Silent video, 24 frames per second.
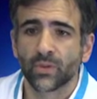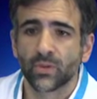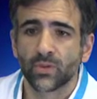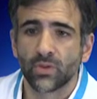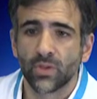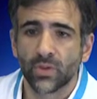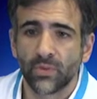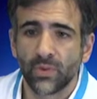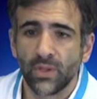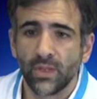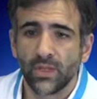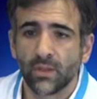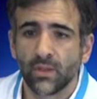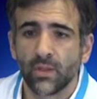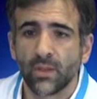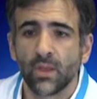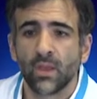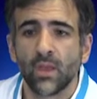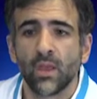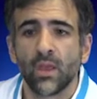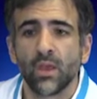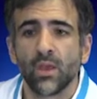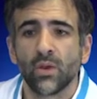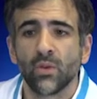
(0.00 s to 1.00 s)
treat
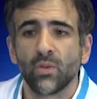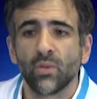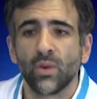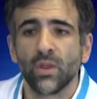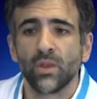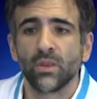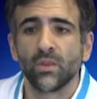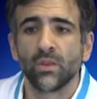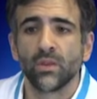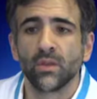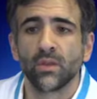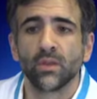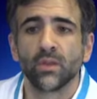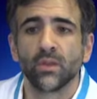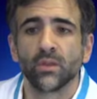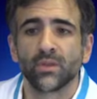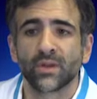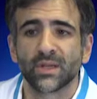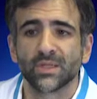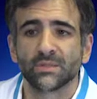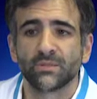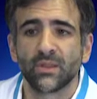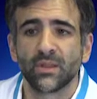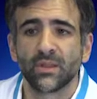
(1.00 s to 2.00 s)
with the
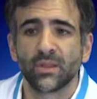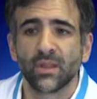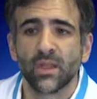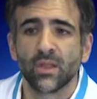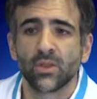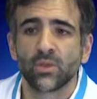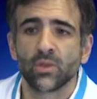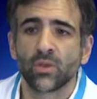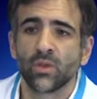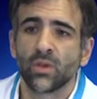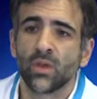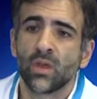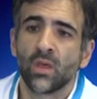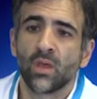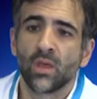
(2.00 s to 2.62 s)
transplantation